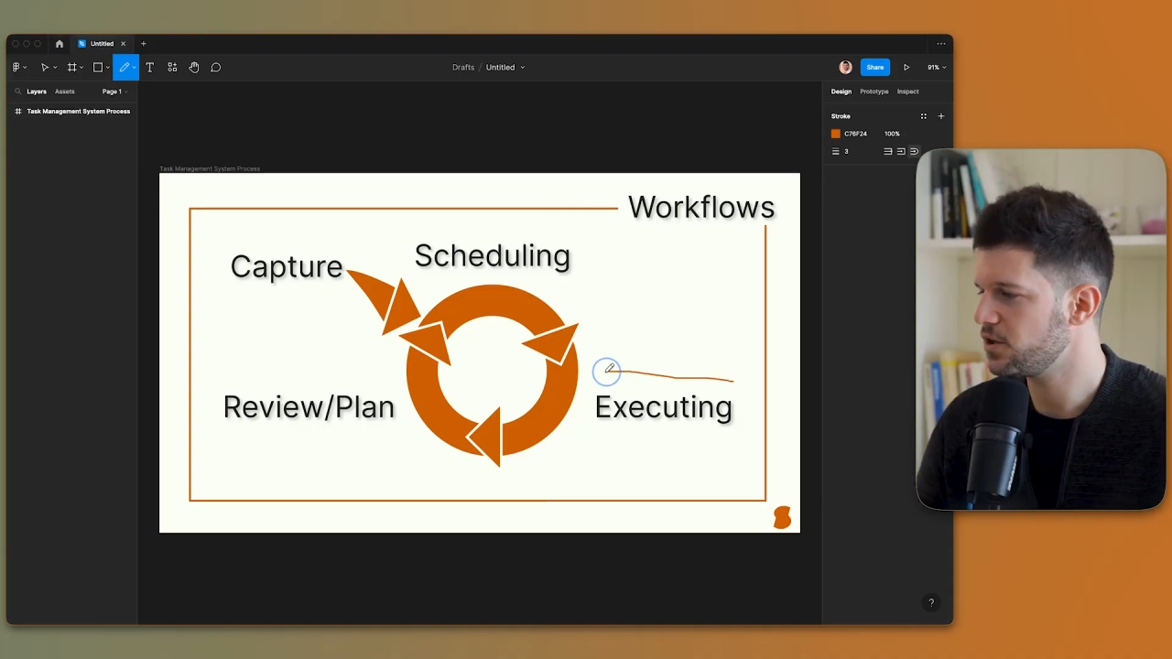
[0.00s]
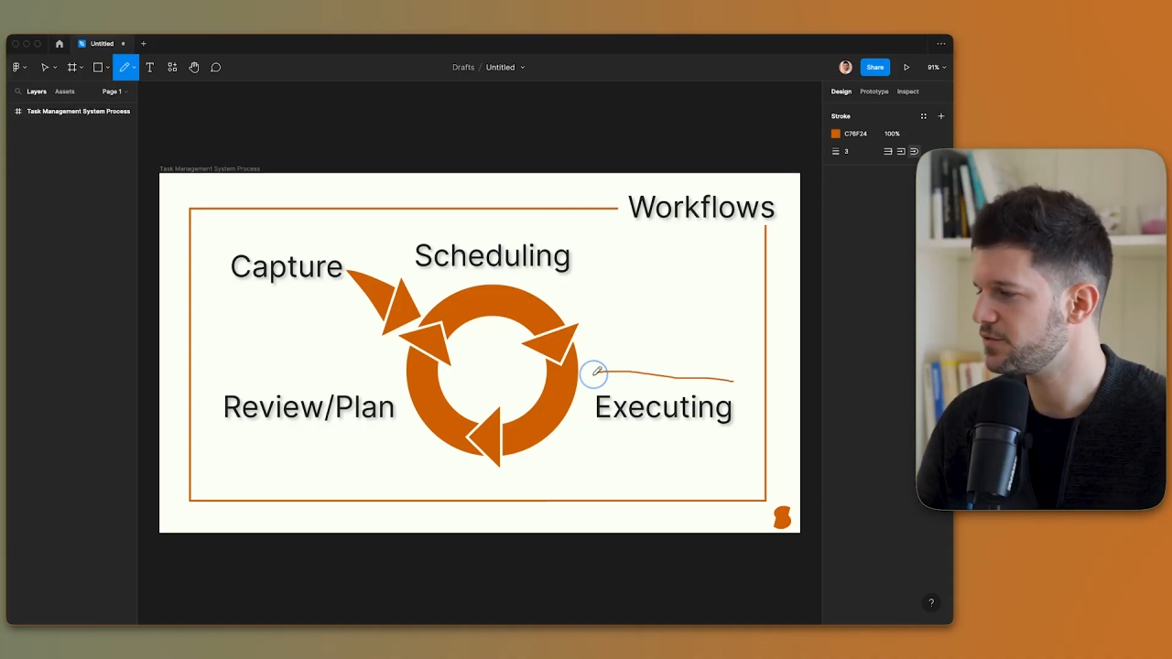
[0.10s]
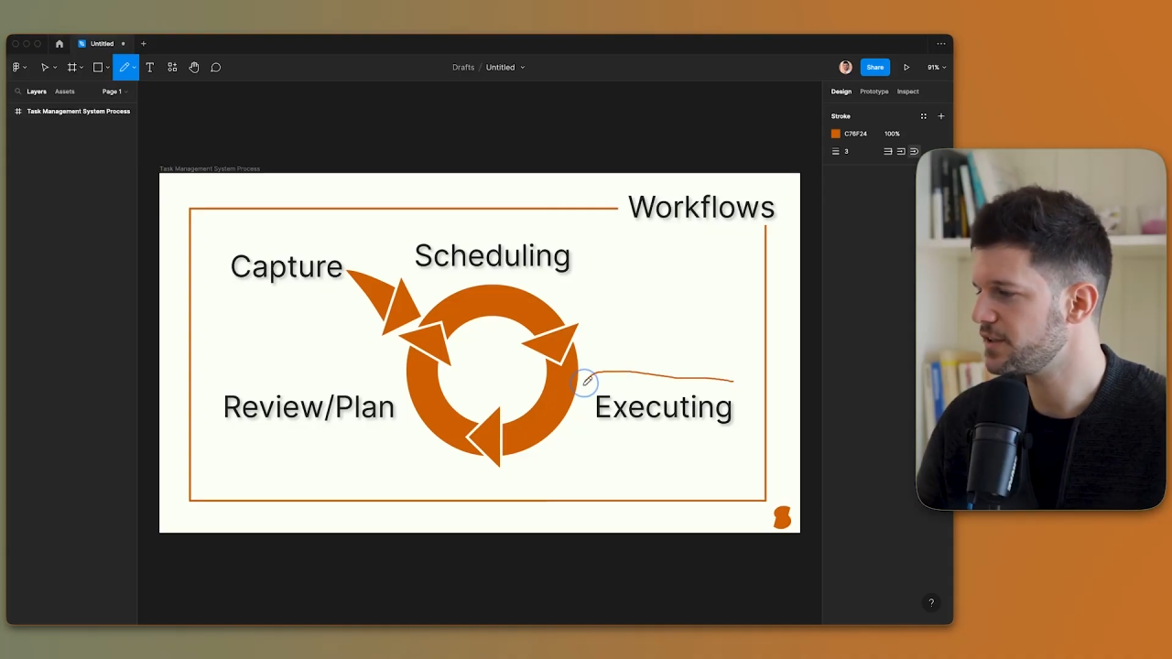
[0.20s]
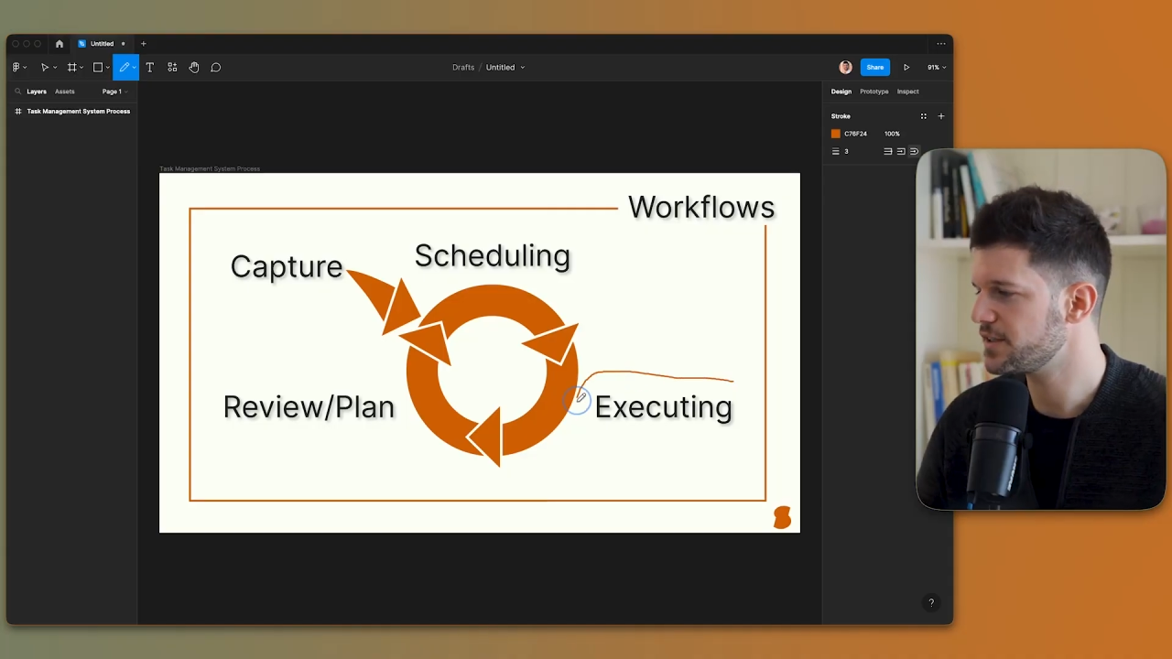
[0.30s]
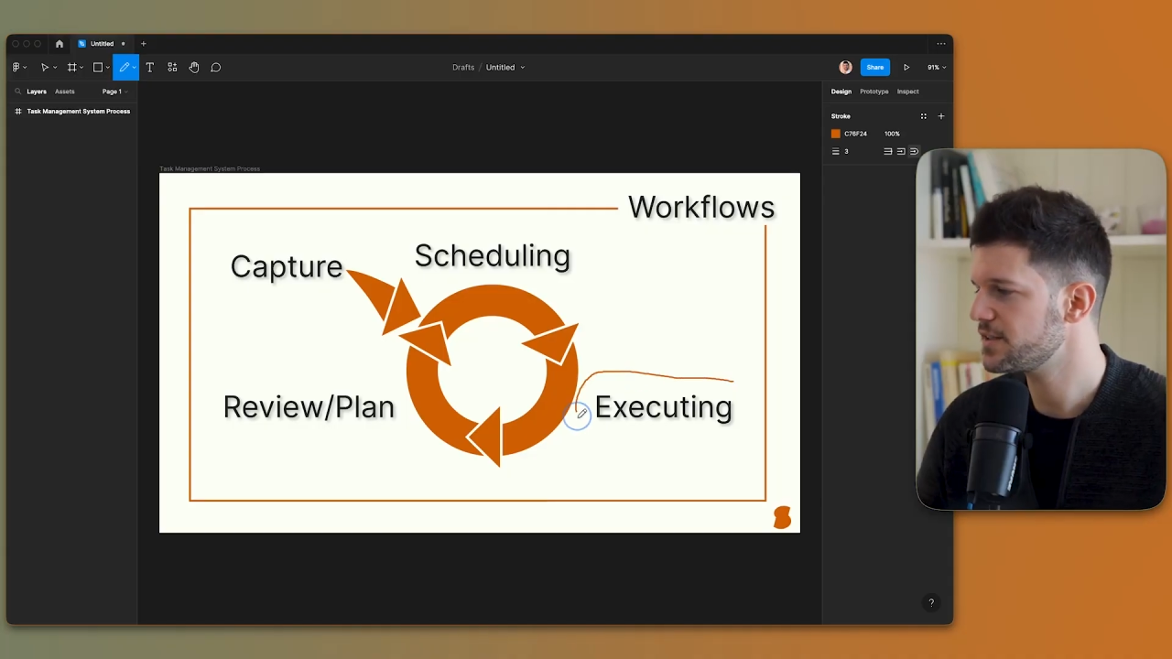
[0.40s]

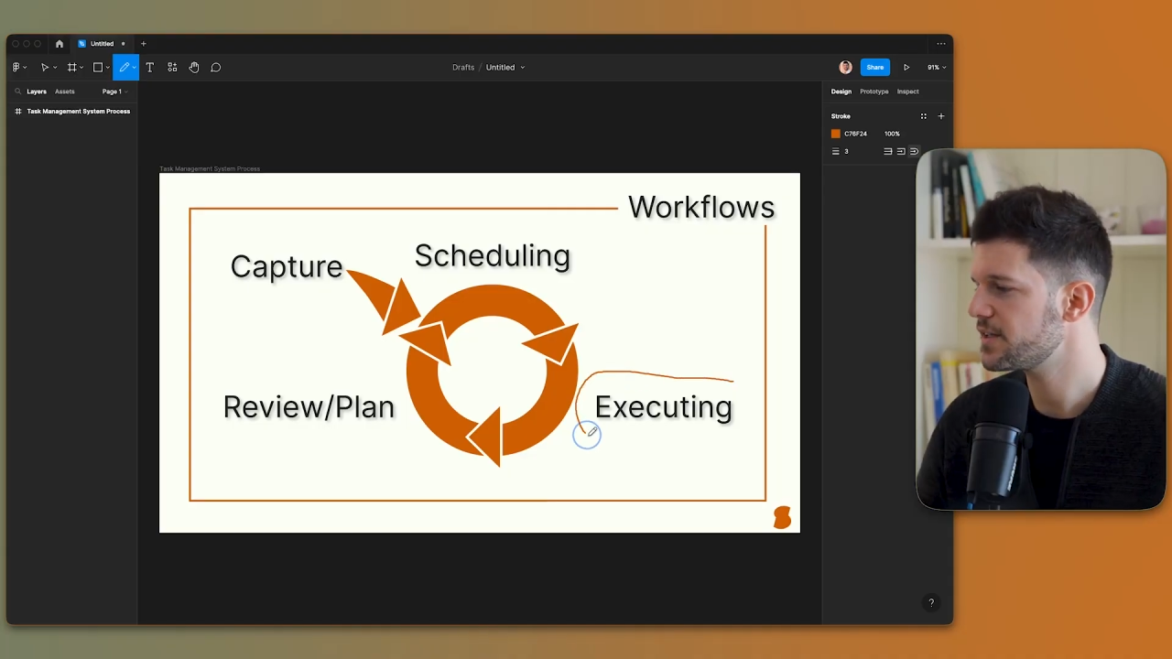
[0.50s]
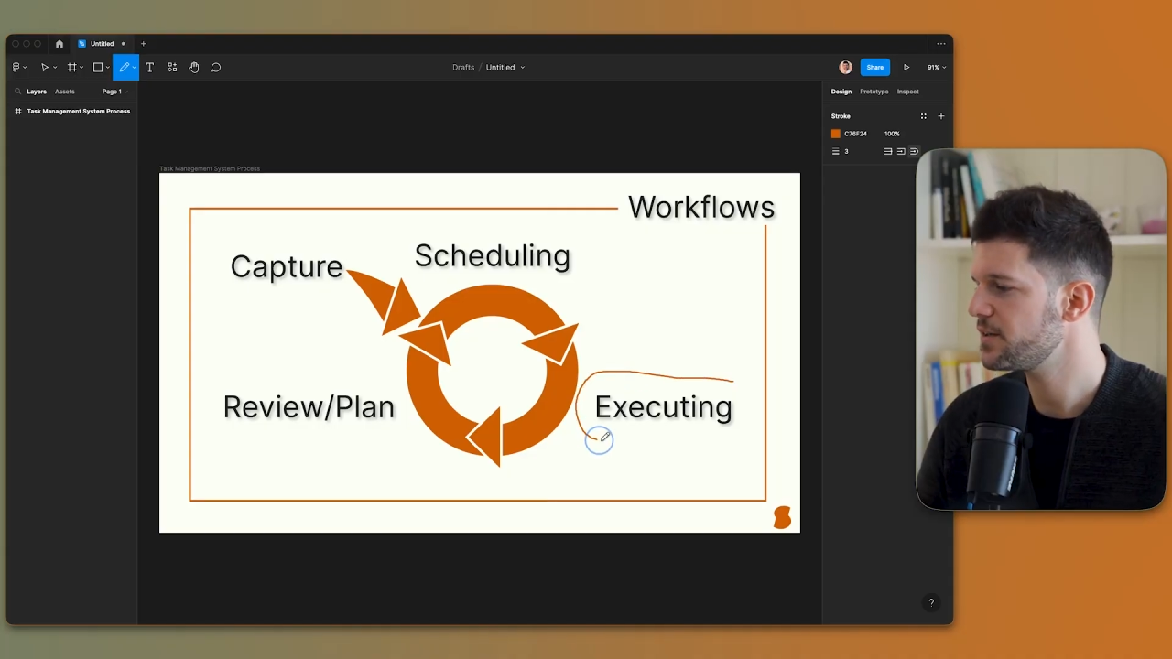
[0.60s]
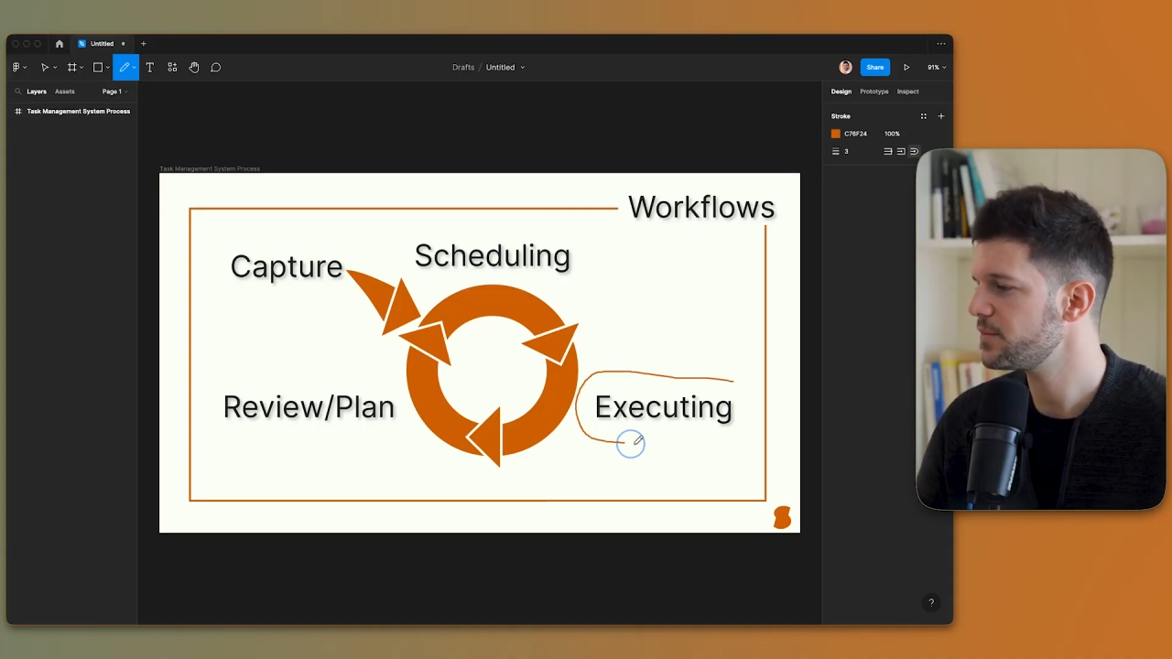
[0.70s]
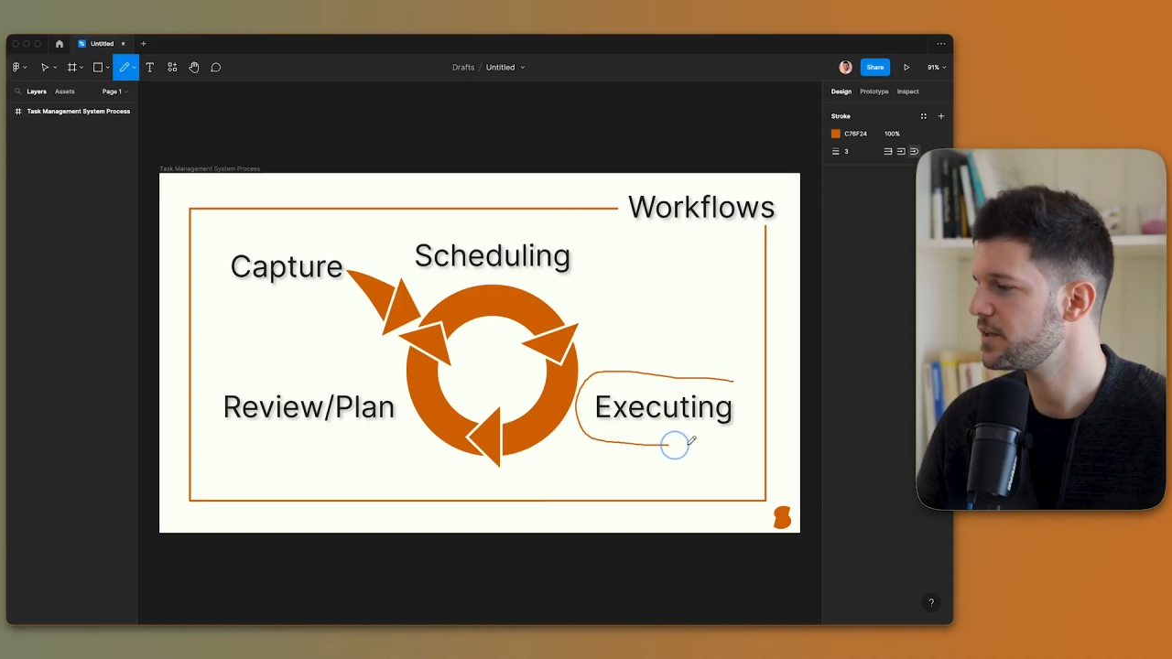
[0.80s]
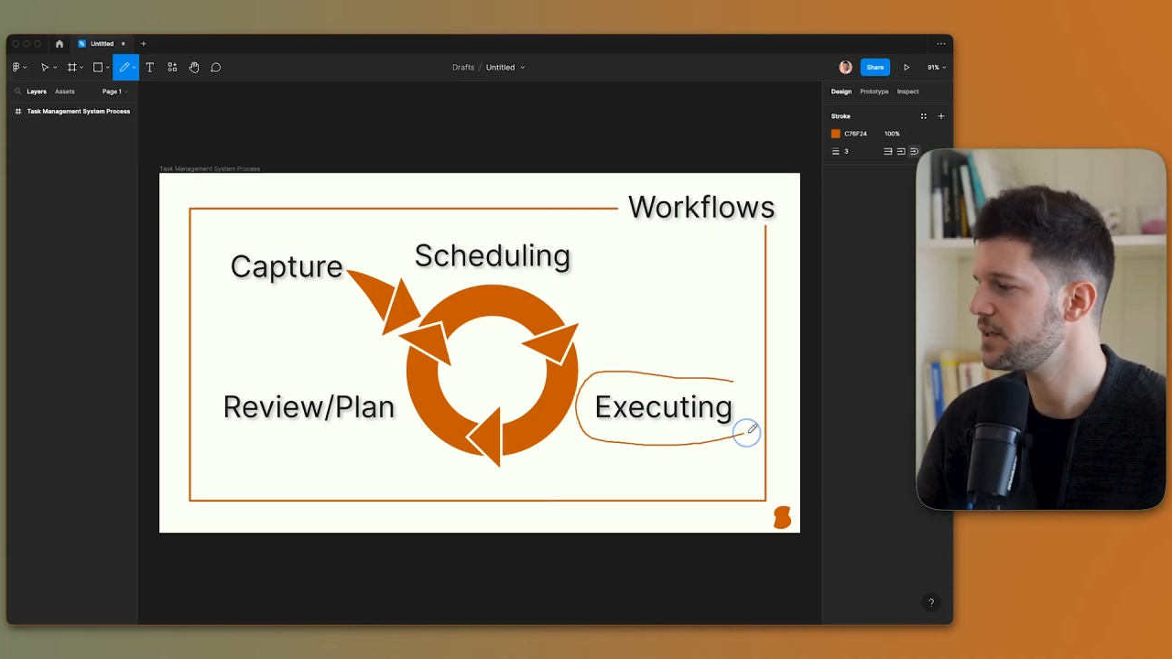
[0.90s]
of the system